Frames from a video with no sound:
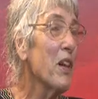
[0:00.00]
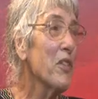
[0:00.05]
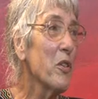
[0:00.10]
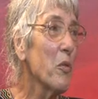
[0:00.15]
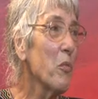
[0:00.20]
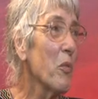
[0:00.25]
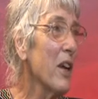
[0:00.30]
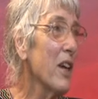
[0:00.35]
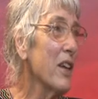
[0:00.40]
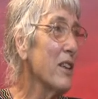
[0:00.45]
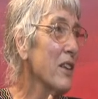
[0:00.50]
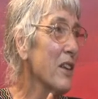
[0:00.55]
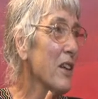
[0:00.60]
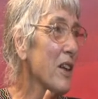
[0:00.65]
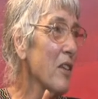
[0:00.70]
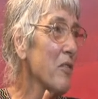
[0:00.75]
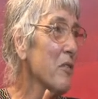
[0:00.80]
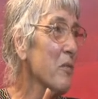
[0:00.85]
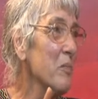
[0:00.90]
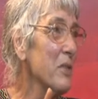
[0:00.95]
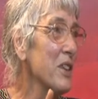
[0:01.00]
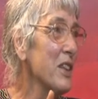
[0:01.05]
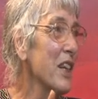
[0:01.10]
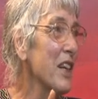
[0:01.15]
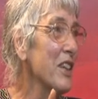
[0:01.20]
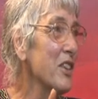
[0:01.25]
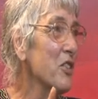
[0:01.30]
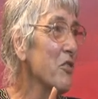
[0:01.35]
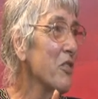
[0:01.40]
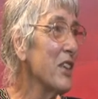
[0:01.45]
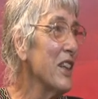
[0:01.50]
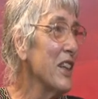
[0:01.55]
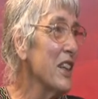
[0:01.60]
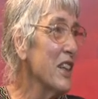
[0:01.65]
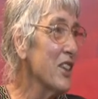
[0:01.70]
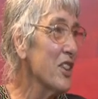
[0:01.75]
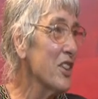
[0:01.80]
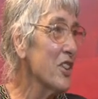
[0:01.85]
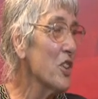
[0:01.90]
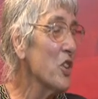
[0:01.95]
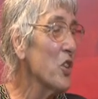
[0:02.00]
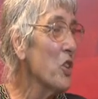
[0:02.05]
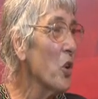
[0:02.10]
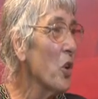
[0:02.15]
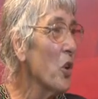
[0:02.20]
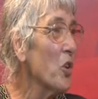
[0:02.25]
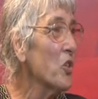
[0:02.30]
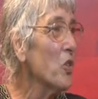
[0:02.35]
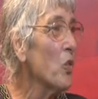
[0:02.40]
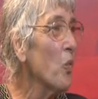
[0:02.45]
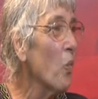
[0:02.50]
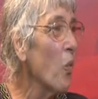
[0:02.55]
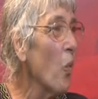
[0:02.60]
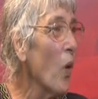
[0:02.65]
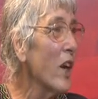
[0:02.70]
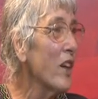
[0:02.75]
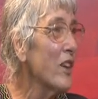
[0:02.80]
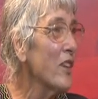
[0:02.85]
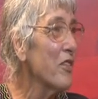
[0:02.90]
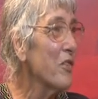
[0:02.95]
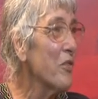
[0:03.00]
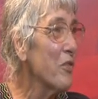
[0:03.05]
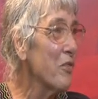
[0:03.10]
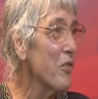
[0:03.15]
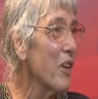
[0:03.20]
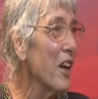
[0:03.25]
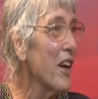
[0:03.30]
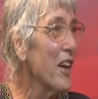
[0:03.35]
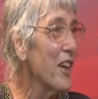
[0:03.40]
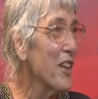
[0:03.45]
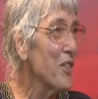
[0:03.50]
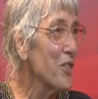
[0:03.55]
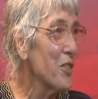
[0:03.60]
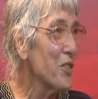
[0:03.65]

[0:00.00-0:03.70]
the way, the government has released not one file